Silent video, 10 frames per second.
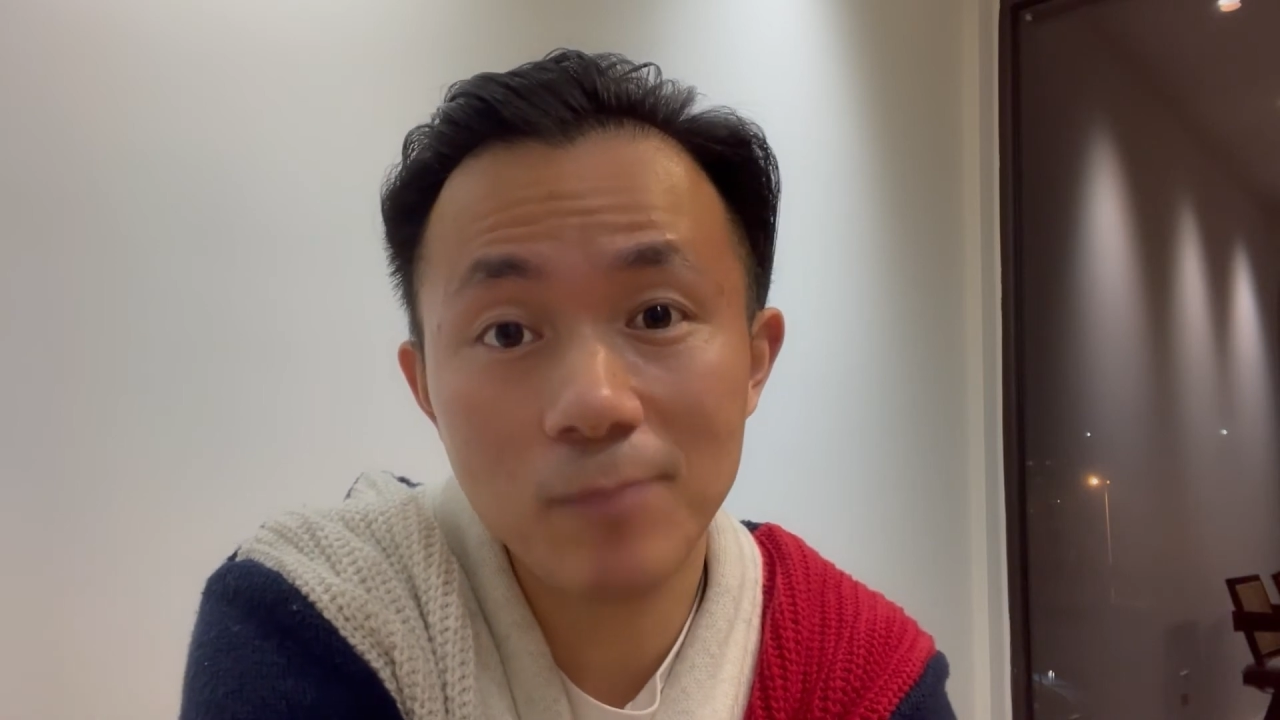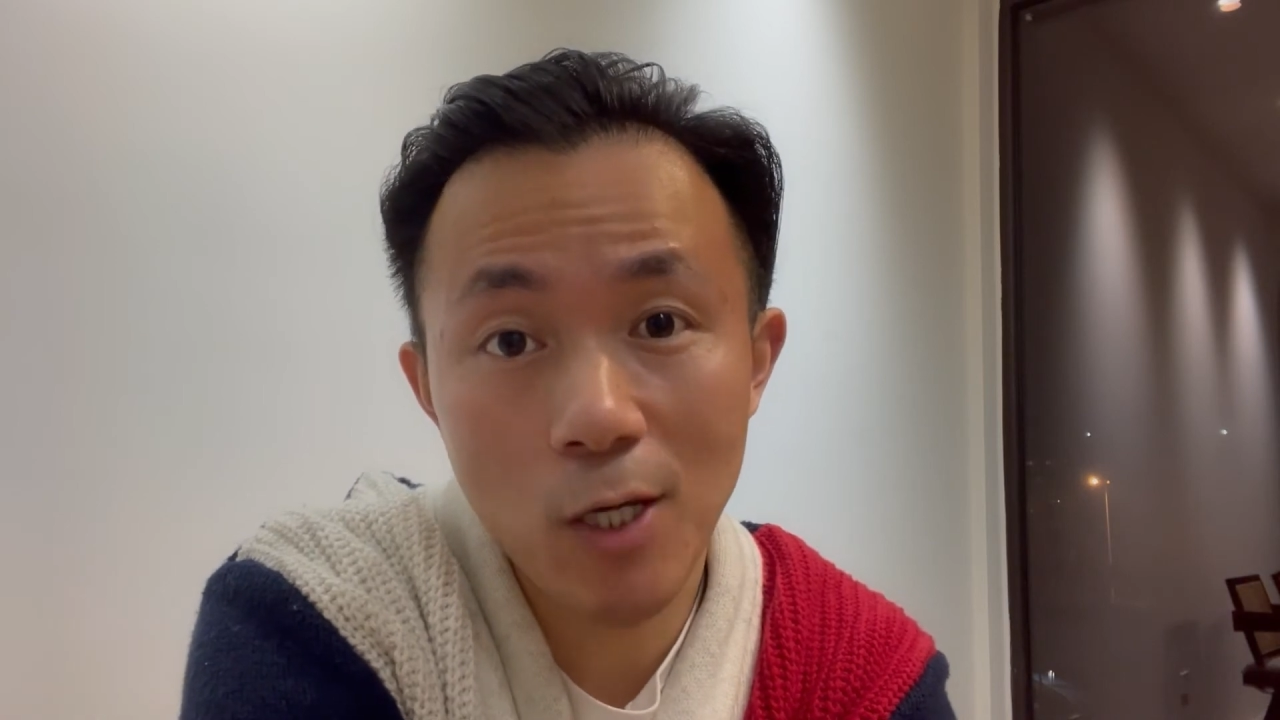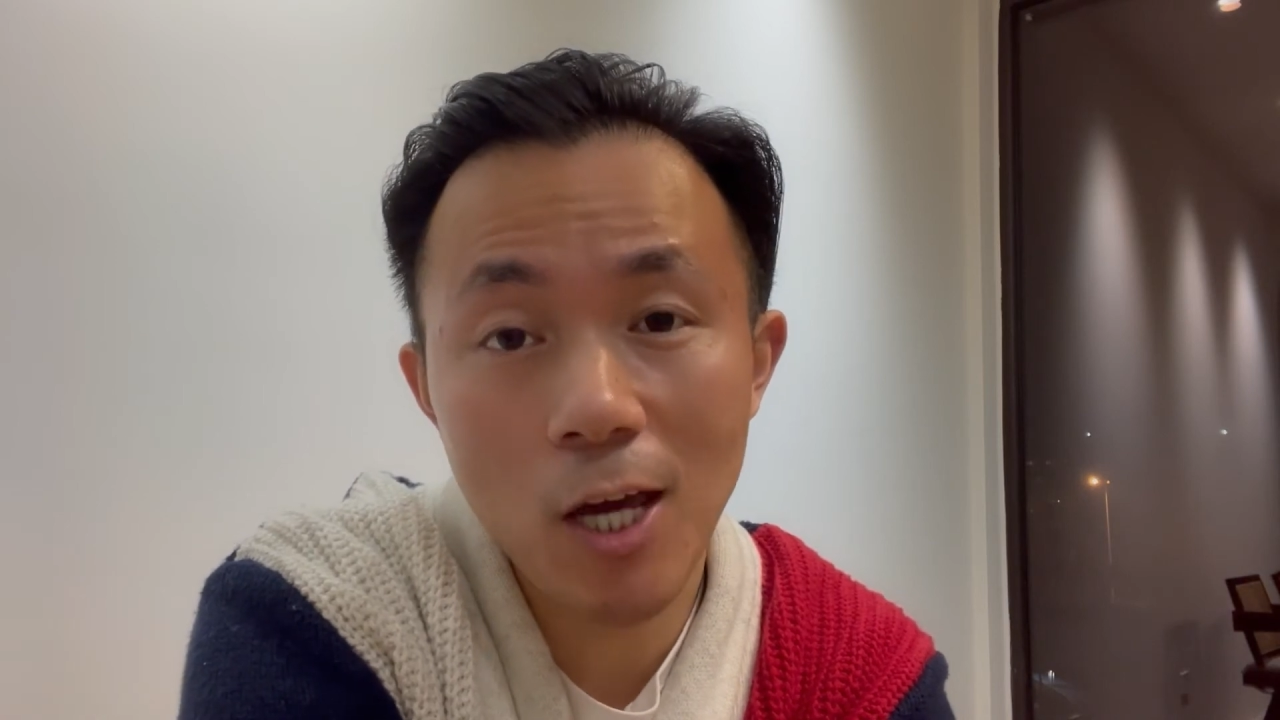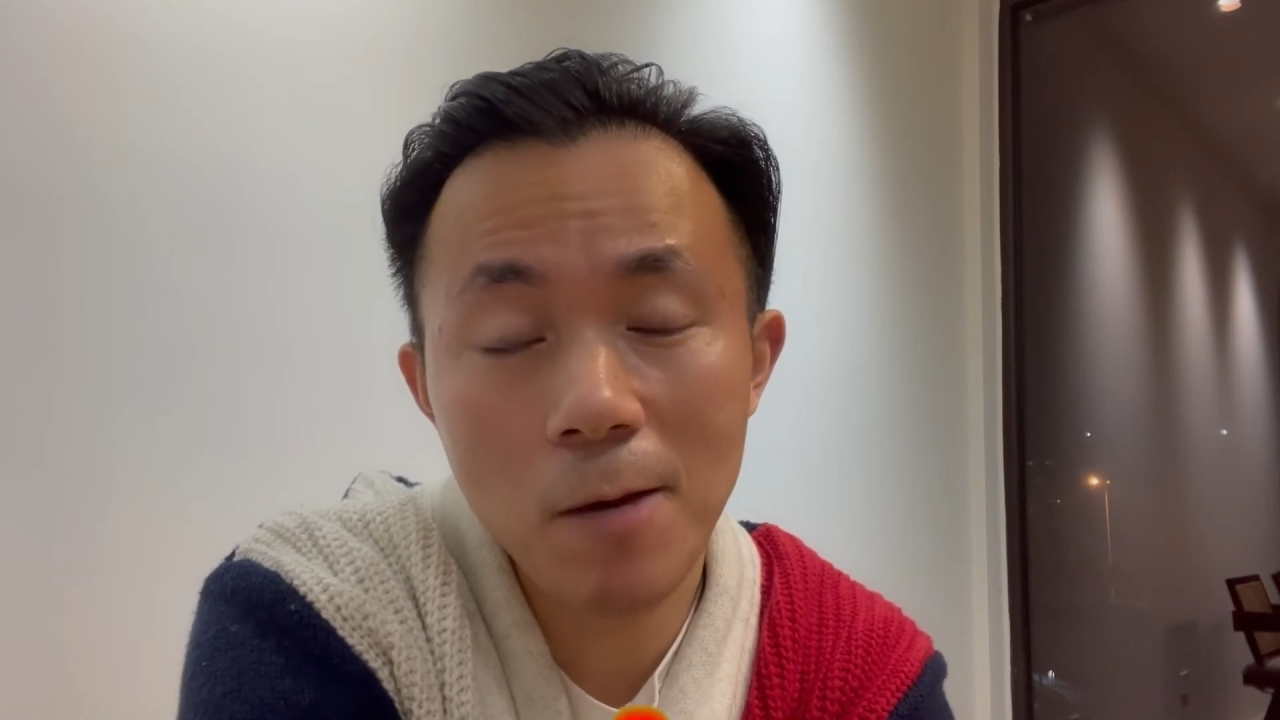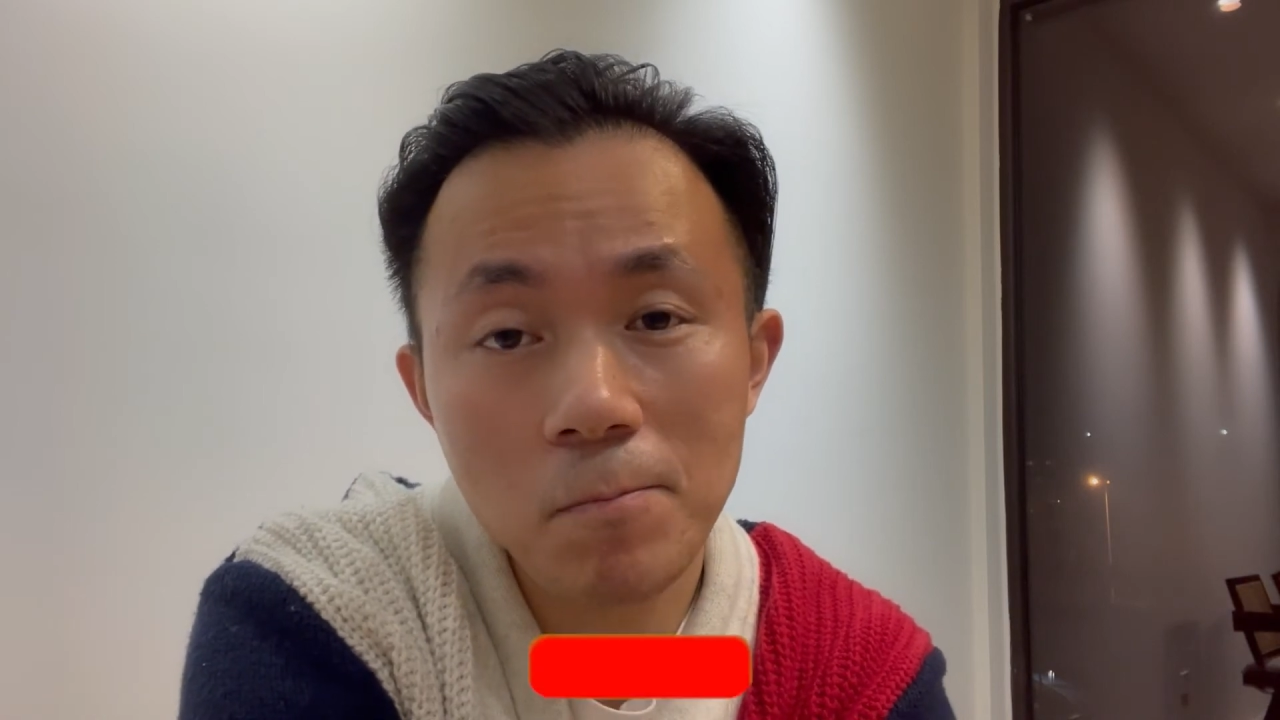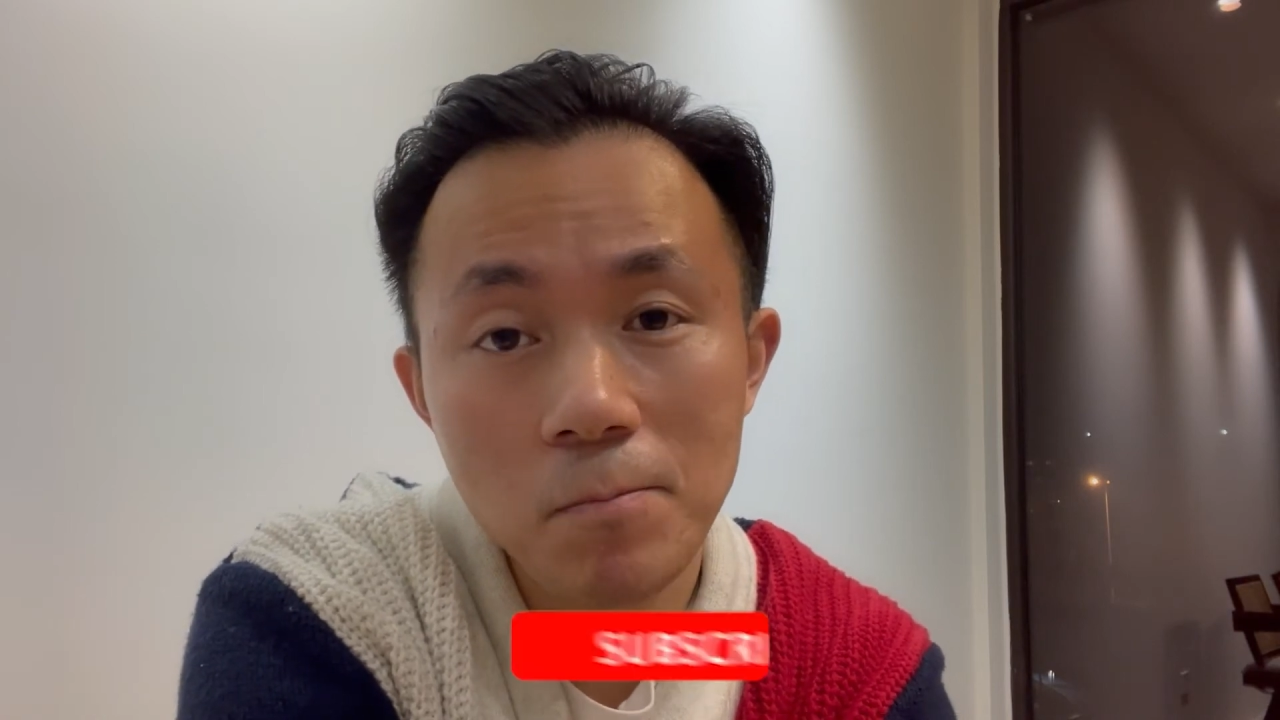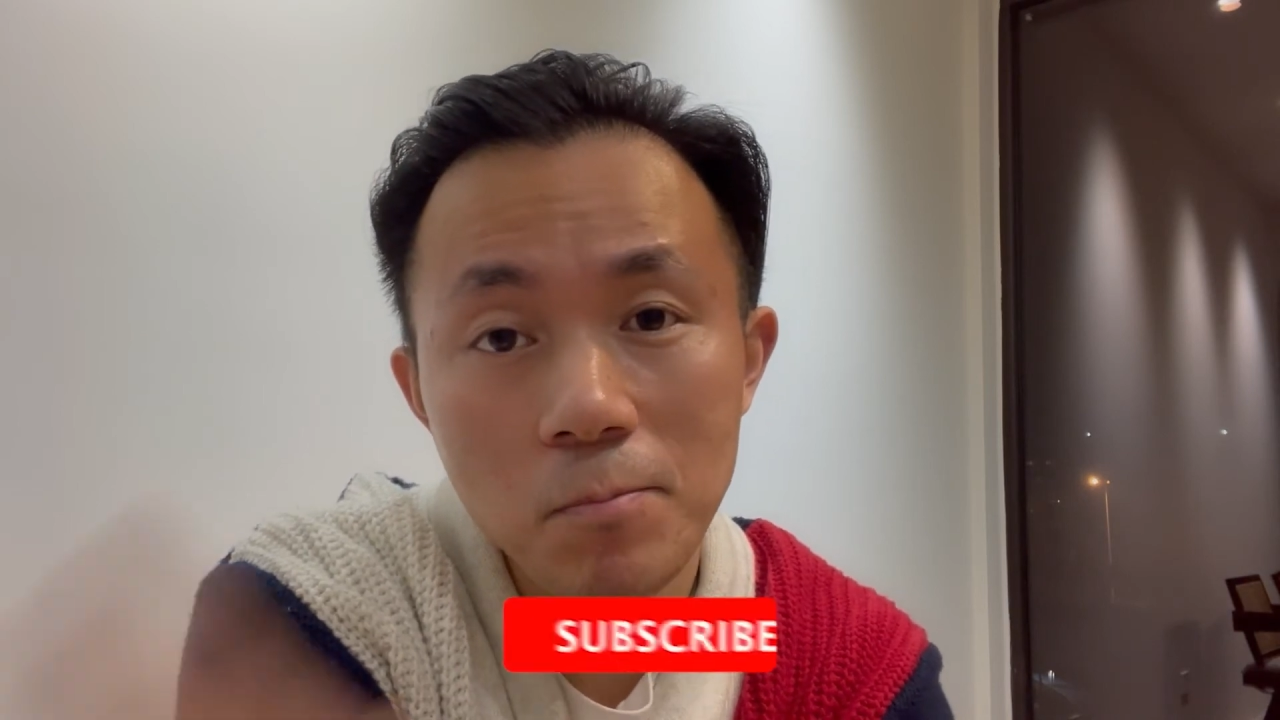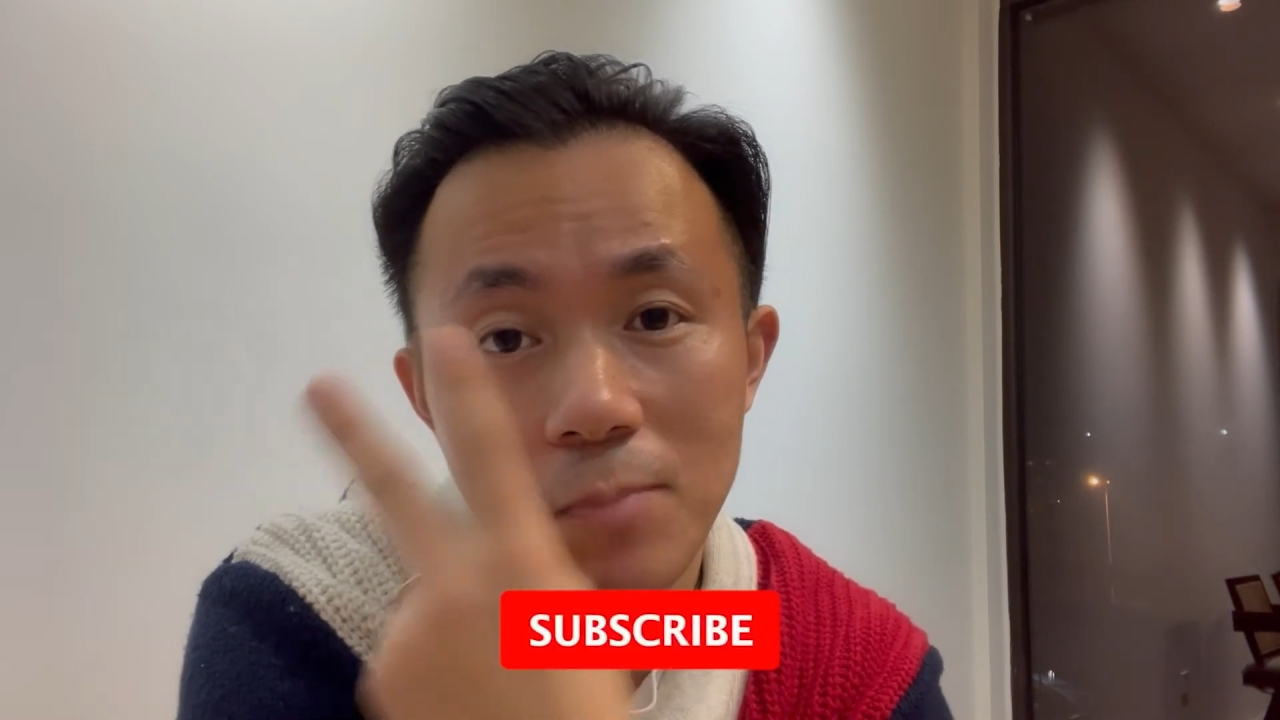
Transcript: Okay?